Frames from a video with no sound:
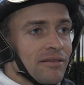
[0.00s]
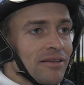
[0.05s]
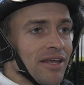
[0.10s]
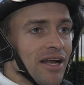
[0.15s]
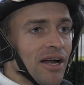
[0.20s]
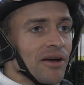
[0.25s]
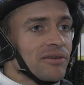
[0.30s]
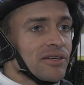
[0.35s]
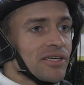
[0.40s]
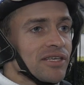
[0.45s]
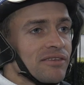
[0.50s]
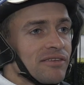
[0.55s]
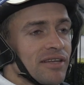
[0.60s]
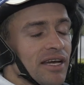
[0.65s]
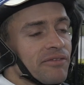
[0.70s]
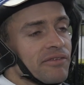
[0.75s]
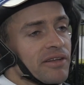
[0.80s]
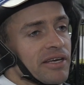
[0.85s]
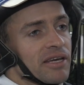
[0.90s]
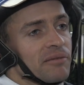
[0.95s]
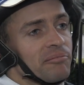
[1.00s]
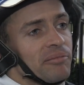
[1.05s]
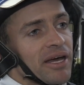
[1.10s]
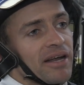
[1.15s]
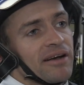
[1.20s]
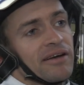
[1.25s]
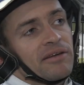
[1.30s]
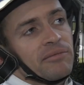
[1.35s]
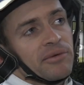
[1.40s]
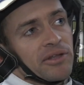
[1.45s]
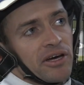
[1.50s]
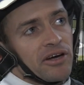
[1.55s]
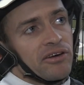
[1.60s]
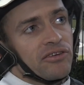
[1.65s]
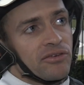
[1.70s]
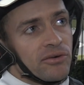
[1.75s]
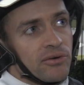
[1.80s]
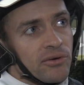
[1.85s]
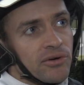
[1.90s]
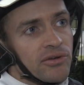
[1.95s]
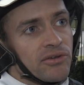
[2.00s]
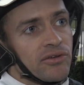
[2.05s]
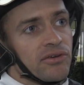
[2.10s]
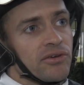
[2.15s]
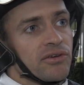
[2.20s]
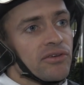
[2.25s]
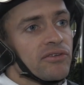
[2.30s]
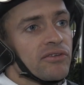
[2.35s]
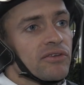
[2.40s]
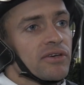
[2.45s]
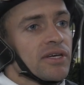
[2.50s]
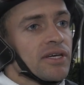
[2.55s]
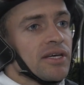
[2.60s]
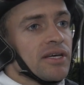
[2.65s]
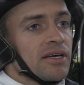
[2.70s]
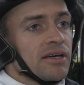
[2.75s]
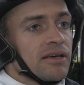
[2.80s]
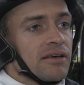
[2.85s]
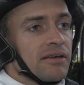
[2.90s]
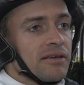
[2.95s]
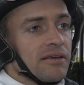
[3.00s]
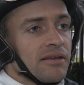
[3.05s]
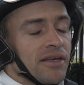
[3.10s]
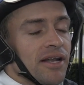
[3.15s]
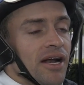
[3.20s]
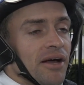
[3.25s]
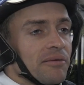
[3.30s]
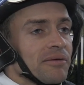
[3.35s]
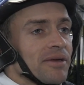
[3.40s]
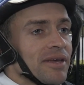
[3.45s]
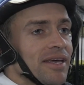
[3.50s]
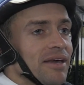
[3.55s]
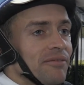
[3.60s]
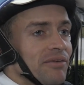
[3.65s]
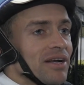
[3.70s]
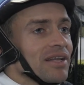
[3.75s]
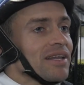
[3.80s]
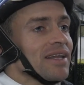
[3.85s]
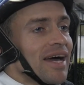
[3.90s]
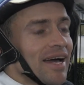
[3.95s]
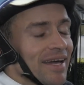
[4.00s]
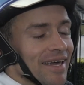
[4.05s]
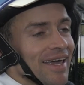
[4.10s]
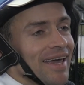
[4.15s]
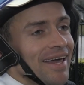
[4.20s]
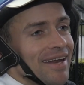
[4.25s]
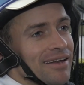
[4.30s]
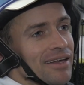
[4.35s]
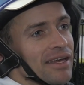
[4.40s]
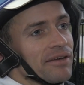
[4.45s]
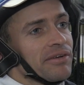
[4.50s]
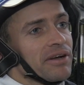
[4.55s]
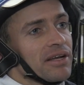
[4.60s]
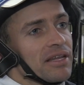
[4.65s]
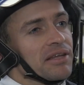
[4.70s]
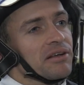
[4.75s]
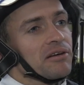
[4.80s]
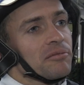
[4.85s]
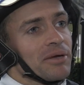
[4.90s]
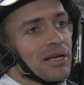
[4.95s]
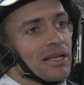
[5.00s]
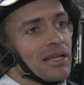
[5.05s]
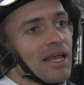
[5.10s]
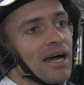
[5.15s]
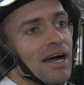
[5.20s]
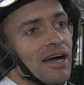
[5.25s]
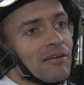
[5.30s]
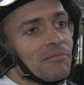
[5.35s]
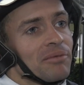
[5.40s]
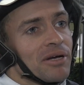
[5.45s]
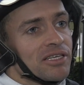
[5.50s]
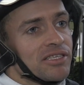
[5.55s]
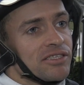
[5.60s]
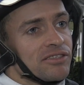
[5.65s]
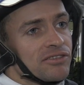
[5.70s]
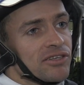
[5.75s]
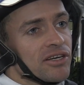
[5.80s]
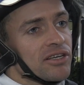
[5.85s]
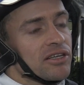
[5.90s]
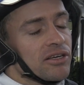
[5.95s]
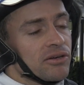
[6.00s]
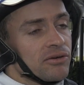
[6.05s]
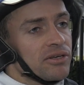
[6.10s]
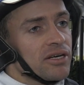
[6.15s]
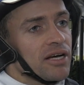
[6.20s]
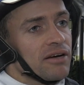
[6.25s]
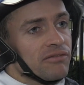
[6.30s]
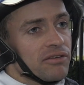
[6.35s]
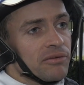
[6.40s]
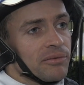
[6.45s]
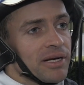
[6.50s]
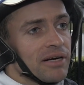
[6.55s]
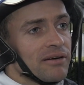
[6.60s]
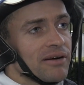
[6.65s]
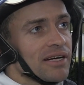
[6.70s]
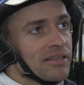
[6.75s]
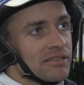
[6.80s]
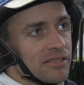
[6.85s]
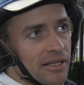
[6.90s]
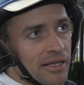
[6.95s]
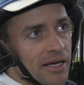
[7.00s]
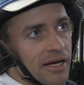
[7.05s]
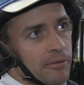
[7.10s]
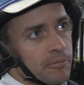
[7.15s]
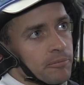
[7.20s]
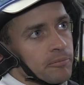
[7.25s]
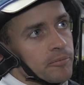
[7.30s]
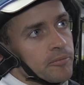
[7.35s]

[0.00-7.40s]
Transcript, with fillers: you know she's definitely competitive with those horses. You know, given a, again given a little bit of luck, but she's certainly good enough to win a race like that.